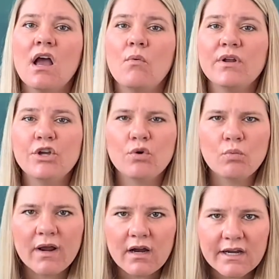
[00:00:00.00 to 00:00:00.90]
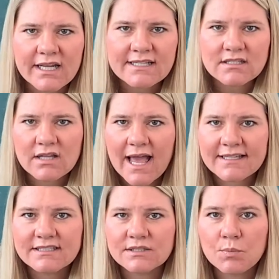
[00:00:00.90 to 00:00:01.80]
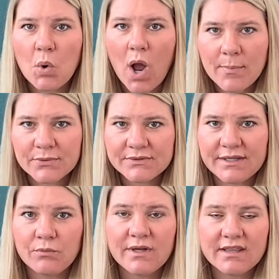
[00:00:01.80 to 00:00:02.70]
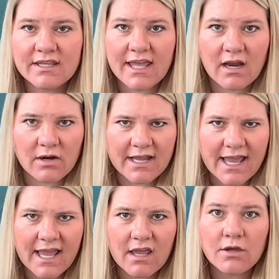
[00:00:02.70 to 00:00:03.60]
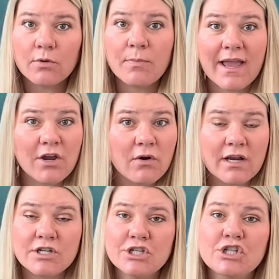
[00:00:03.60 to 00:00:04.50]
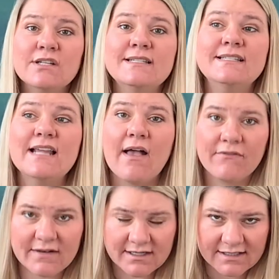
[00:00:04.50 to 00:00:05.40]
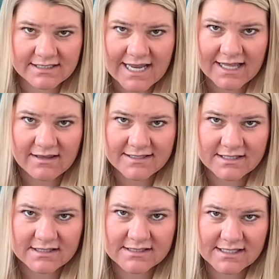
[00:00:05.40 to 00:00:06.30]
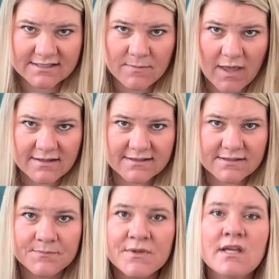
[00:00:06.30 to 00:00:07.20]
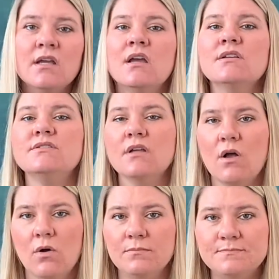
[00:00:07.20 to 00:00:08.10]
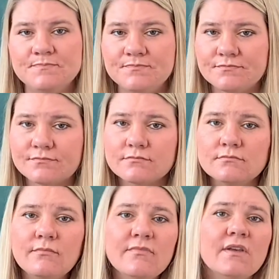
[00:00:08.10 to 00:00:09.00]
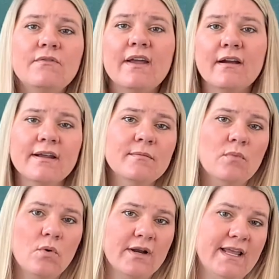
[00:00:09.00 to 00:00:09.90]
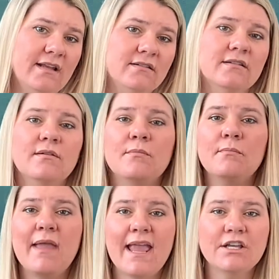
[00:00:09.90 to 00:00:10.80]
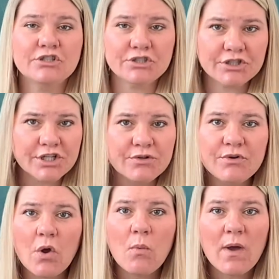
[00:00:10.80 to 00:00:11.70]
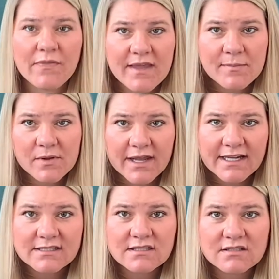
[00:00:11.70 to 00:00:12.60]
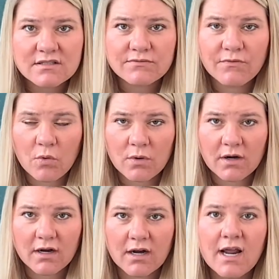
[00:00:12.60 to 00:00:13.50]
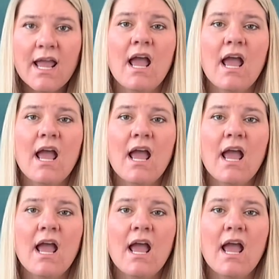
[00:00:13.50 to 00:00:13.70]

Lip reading: When you're wearing these elastics properly with the carie, your bite correction should definitely take less than 6 months. So, very important, make sure you know what the appliance is for,